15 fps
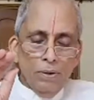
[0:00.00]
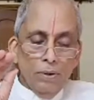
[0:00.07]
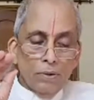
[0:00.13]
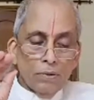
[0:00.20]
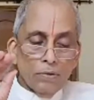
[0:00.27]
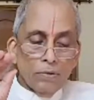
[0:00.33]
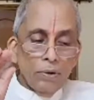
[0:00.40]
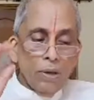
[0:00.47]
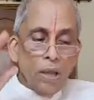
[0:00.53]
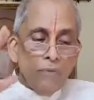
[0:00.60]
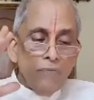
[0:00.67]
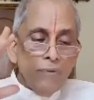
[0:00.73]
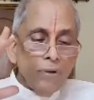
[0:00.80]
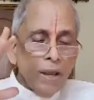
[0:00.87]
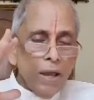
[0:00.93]
So
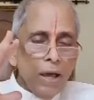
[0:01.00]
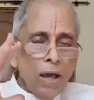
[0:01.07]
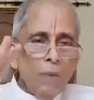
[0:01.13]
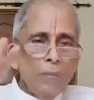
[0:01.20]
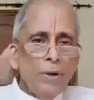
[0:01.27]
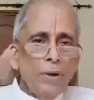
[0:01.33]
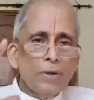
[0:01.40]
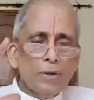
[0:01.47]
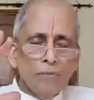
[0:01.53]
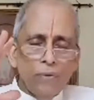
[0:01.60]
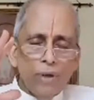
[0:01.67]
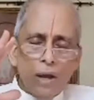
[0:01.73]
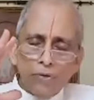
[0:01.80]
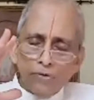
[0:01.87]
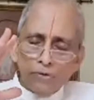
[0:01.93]
every habit, we
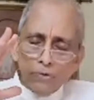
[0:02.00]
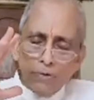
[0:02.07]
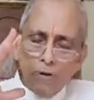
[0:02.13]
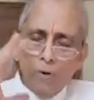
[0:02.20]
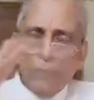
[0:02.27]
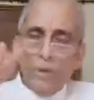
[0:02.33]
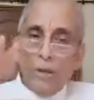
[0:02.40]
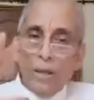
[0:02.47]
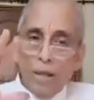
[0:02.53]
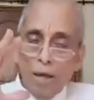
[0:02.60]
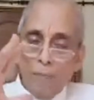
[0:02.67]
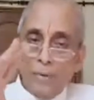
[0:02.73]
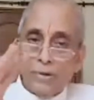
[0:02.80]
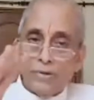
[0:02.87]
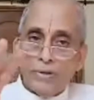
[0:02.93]
have so many
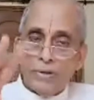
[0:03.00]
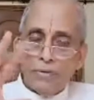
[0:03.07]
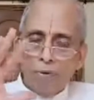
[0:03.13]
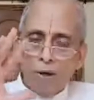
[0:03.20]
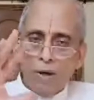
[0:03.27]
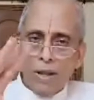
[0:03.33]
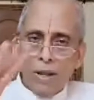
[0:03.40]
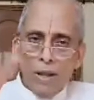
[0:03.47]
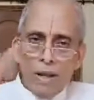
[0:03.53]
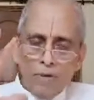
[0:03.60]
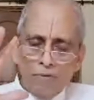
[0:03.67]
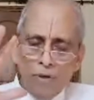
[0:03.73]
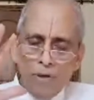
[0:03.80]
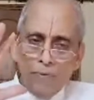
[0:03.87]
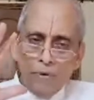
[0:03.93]
habits in our daily
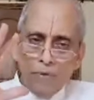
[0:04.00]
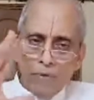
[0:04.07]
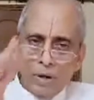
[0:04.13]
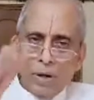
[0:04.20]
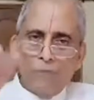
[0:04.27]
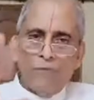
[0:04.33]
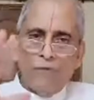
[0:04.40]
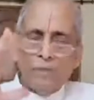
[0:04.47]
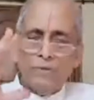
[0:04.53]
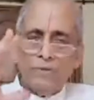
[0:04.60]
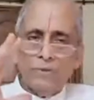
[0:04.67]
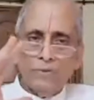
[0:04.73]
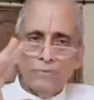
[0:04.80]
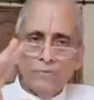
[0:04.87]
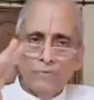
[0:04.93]
life. Every one of
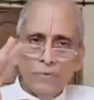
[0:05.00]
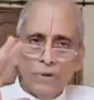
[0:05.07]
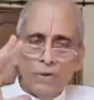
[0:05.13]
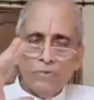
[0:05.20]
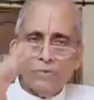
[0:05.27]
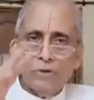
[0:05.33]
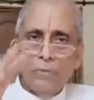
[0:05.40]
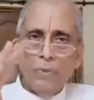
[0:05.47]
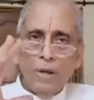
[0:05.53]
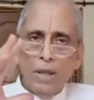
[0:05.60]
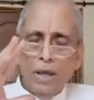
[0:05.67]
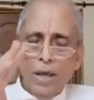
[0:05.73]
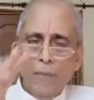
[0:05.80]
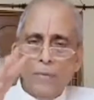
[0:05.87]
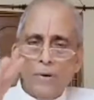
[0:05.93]
us, we have so many
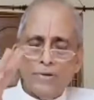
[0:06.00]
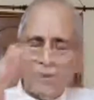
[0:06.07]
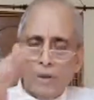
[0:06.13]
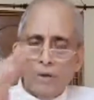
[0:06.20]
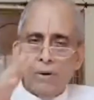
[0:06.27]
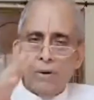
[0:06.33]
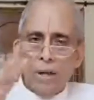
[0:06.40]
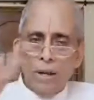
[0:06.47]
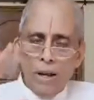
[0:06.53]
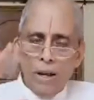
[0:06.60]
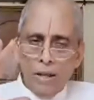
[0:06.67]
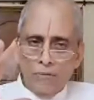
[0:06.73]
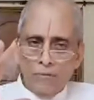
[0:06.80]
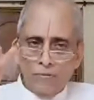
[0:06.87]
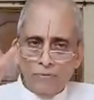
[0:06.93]
habits in our daily
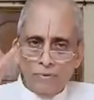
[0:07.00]
life.